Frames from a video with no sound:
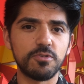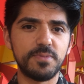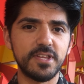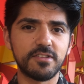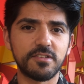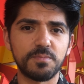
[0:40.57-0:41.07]

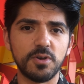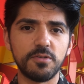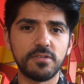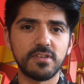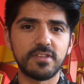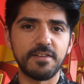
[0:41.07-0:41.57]
be
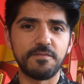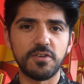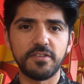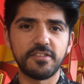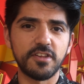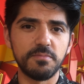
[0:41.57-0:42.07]
exposed to
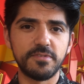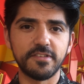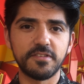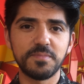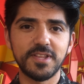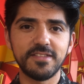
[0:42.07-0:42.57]
diverse
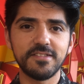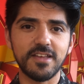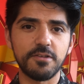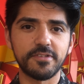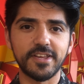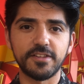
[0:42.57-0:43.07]
subdisciplines
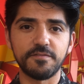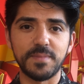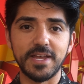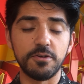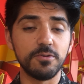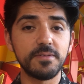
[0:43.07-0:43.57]
outside of
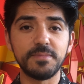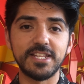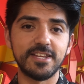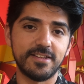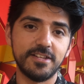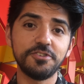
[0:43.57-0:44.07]
my own
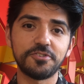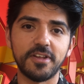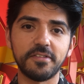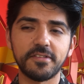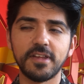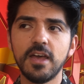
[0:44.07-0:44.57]
immediate
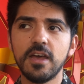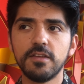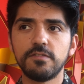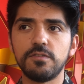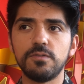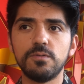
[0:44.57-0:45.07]
interests
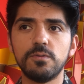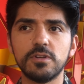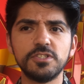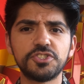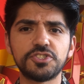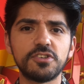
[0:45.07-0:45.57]
to
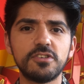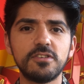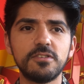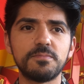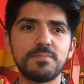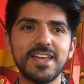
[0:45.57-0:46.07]

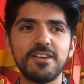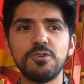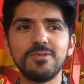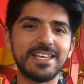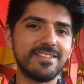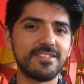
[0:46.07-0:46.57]
ensure my
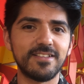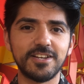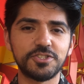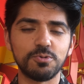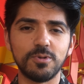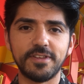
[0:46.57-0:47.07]
own
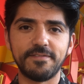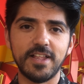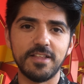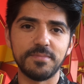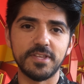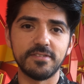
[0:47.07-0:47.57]
intellectual
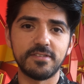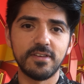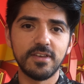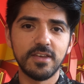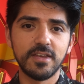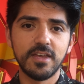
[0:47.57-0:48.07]
development.
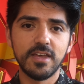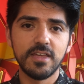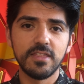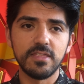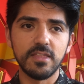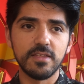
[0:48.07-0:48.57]

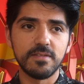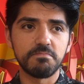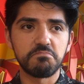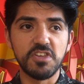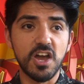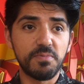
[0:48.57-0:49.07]

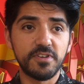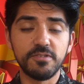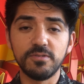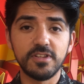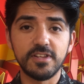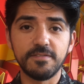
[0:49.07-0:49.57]
The
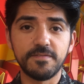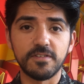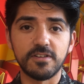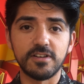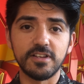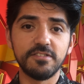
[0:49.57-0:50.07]
opportunity
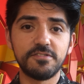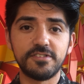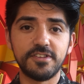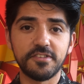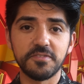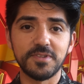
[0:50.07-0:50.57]
for
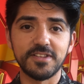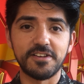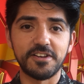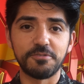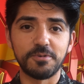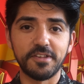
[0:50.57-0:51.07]

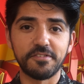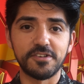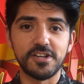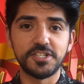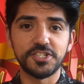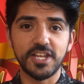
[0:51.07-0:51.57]
interdisciplinary
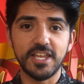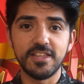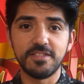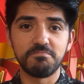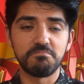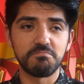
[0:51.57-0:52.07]
research in